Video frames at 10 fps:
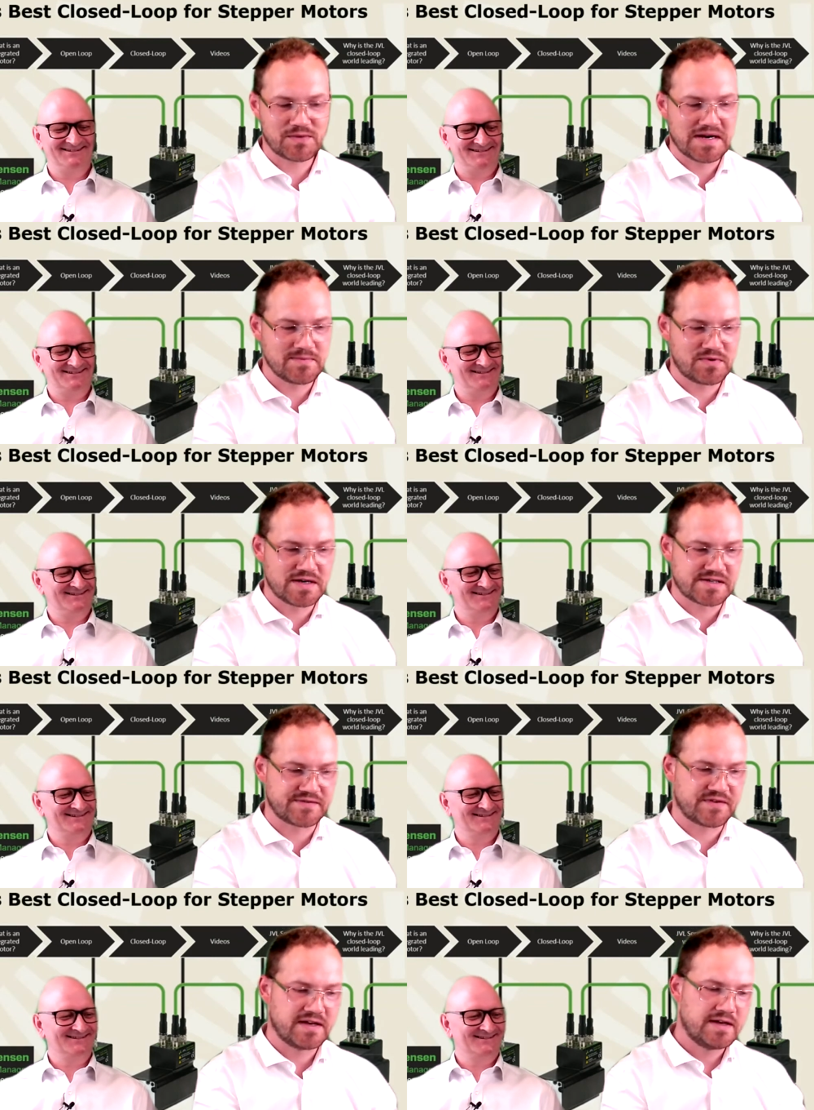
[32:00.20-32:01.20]
Speaker 1: quite
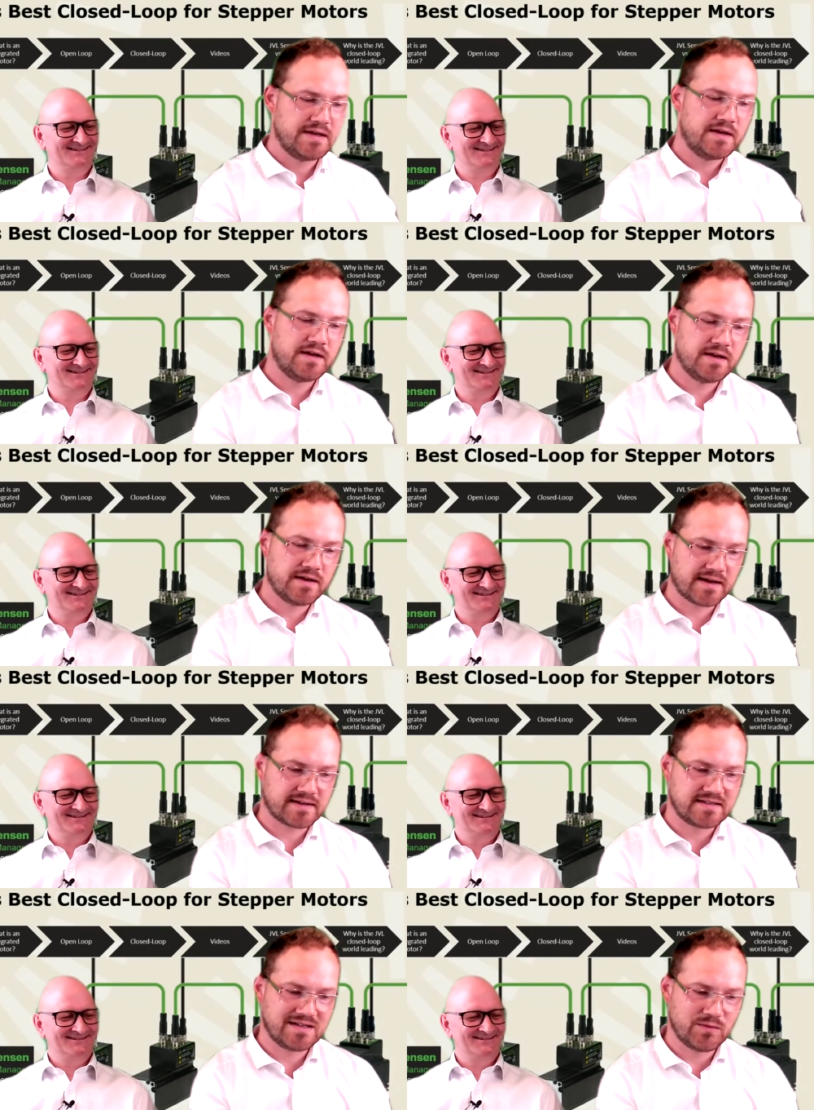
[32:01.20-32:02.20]
impressive. Uh,
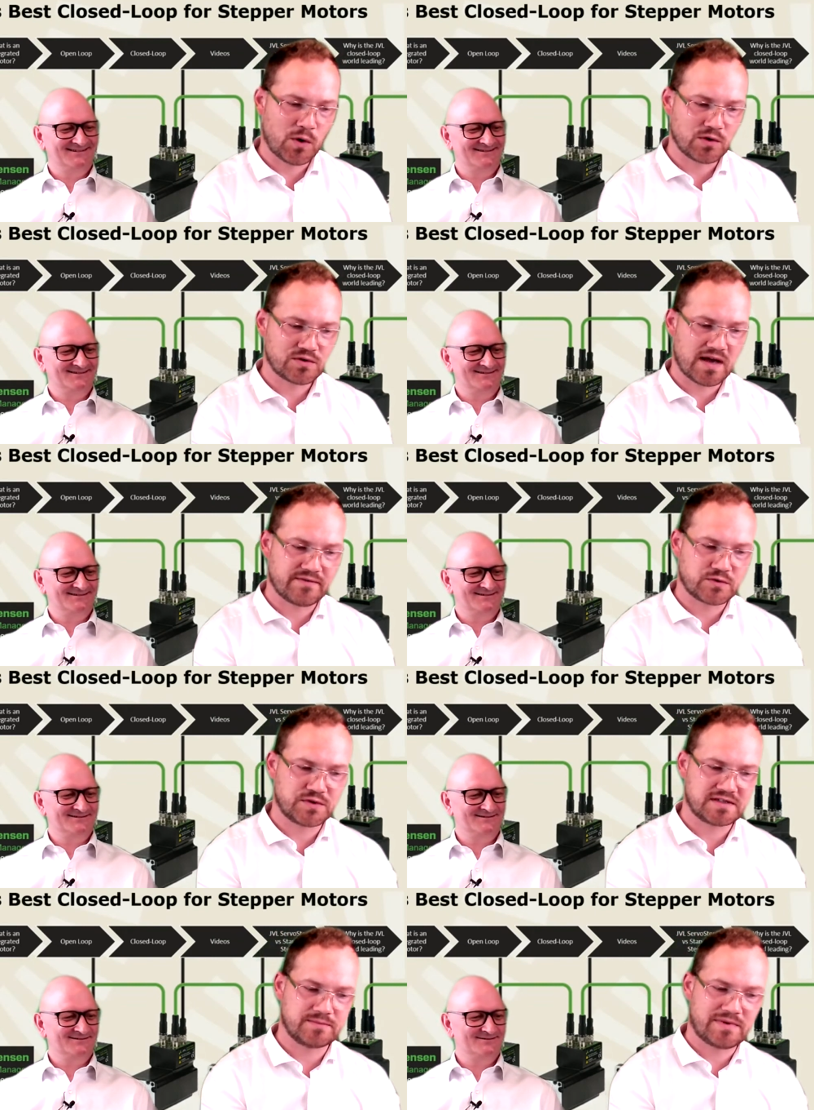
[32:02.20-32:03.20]
I can see we also have a
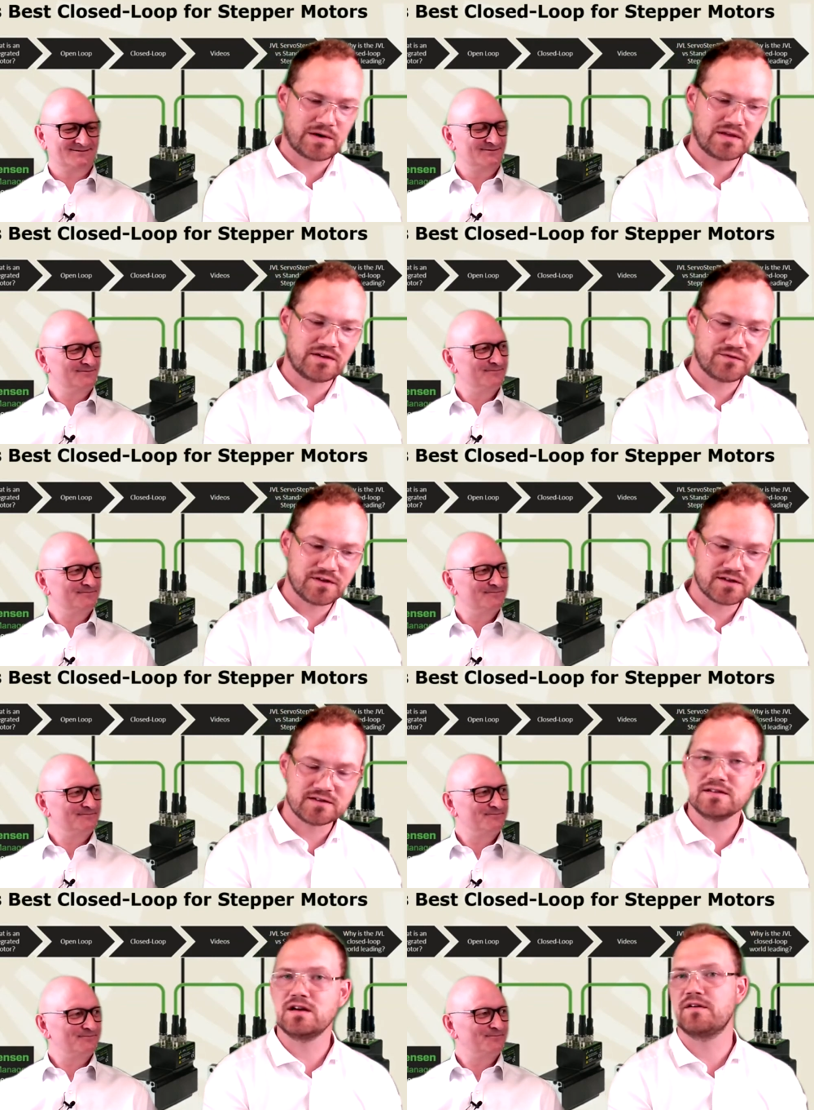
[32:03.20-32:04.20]
question about the
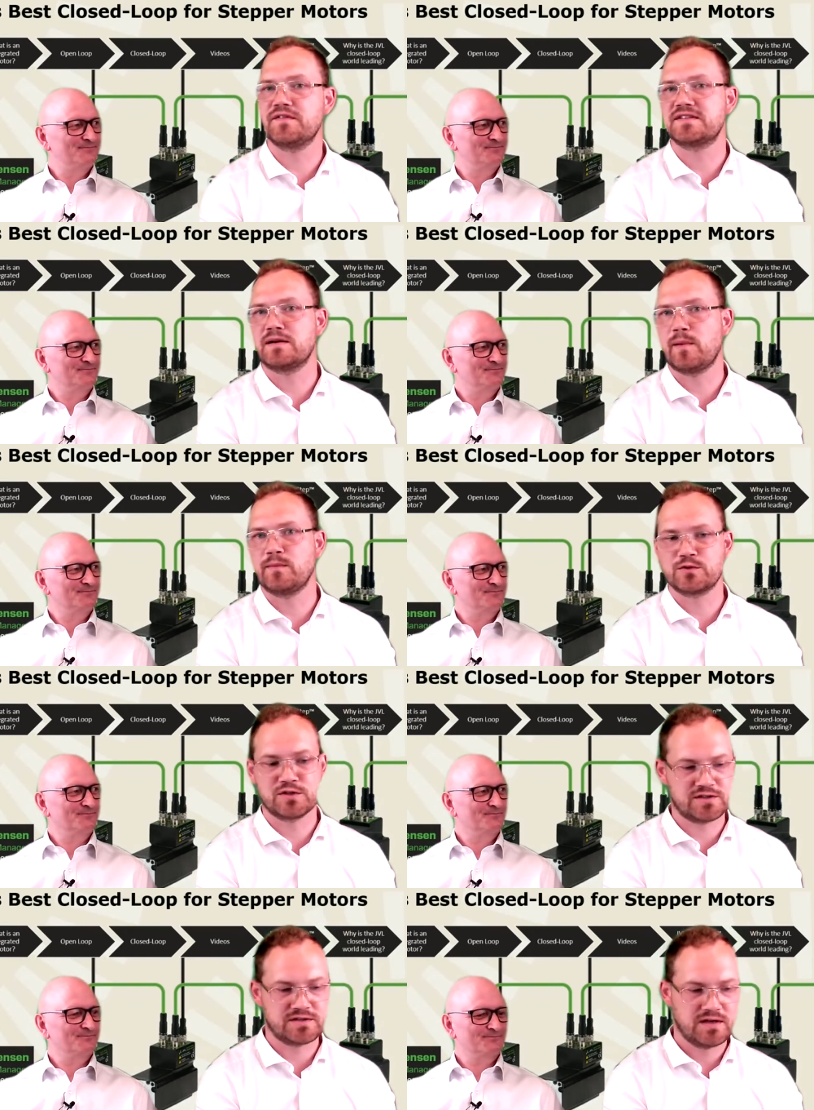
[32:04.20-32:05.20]
efficiency of the stepper
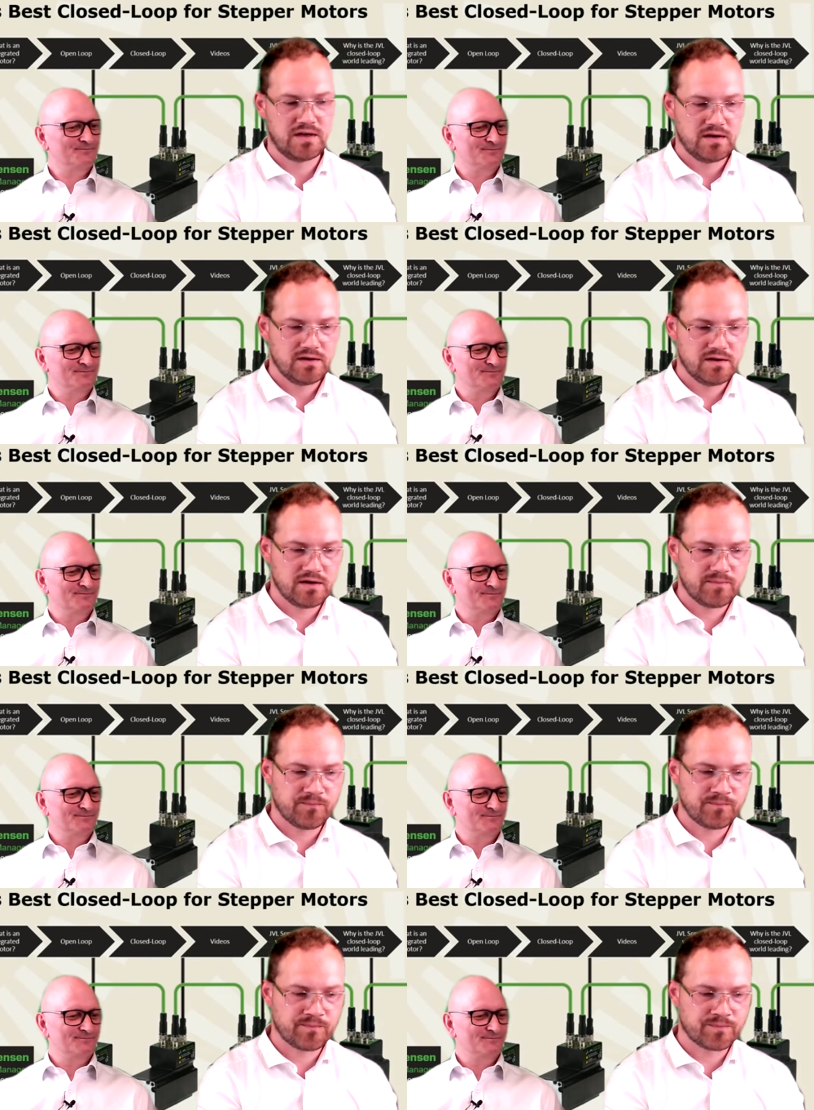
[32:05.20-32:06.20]
motors.
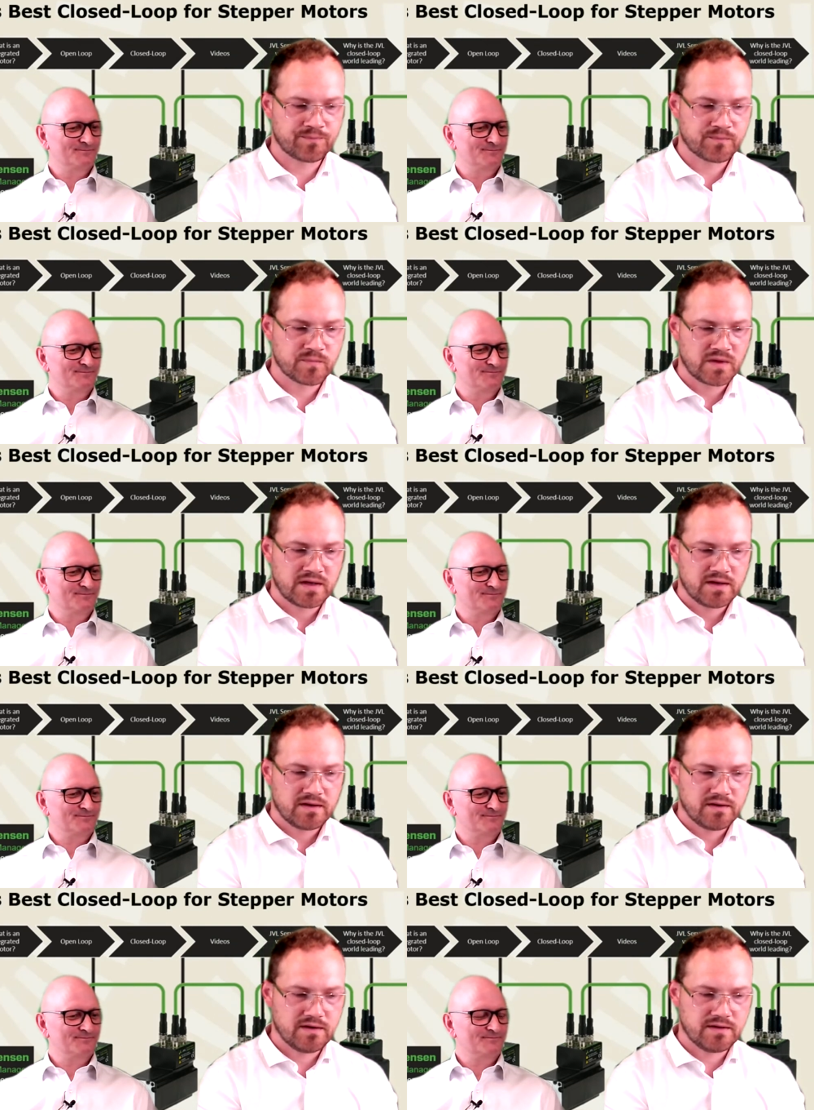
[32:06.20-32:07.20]
Um,
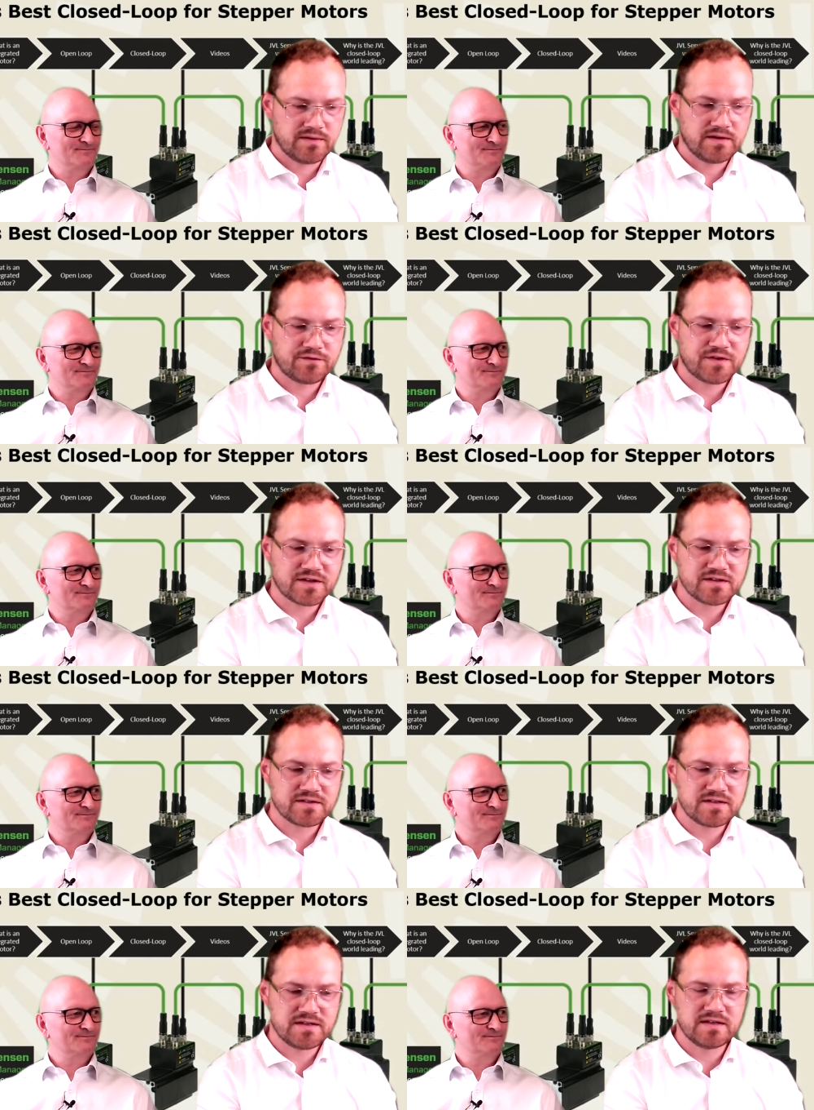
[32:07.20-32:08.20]
uh, the
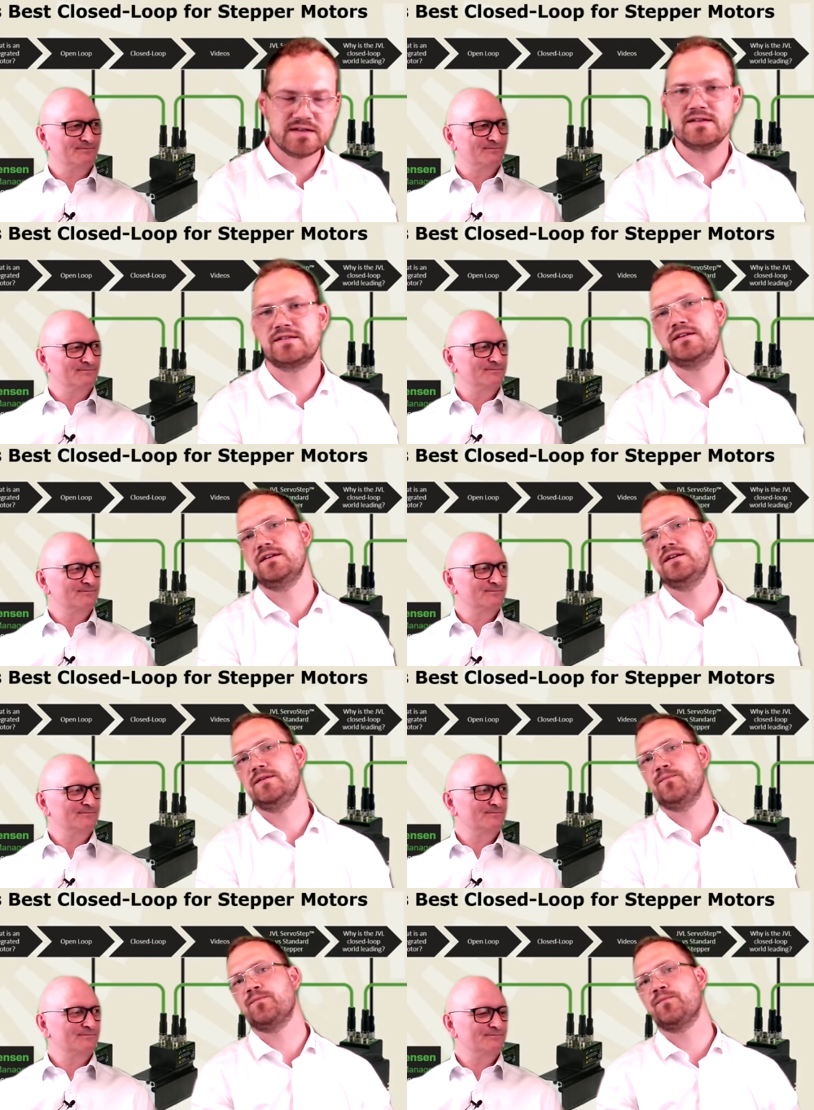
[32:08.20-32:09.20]
efficiency is
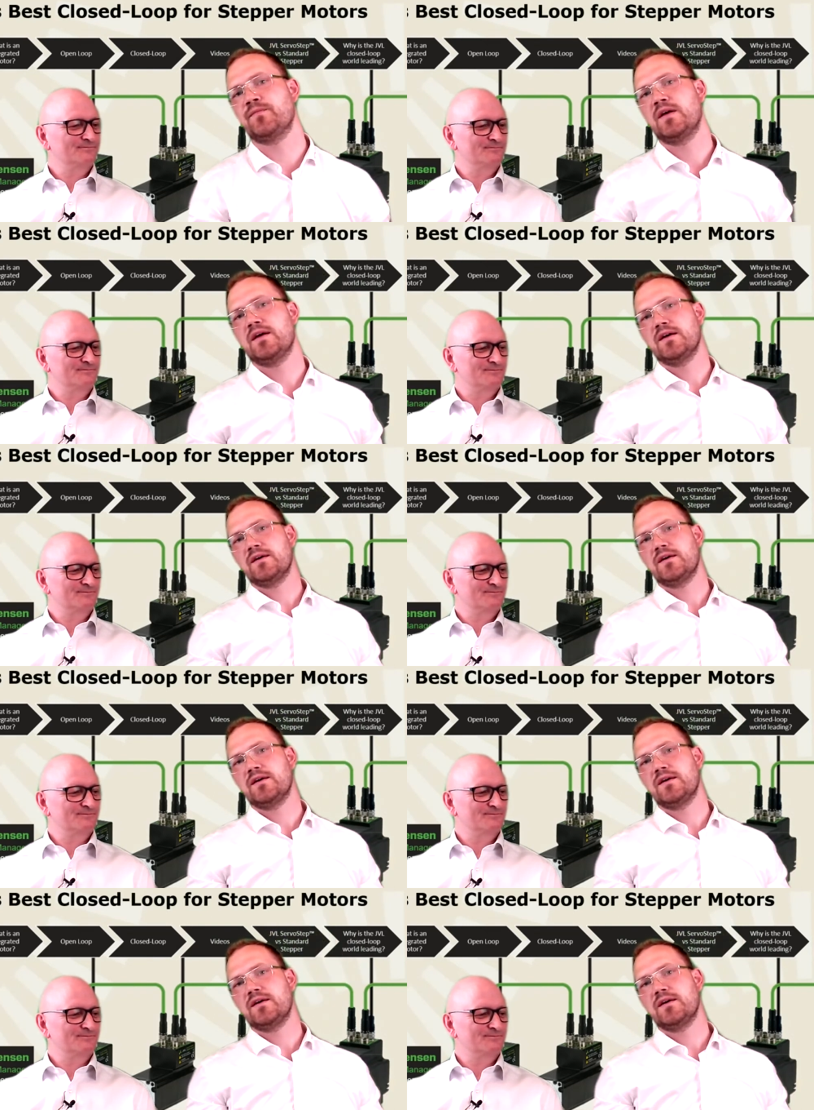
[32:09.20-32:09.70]
um,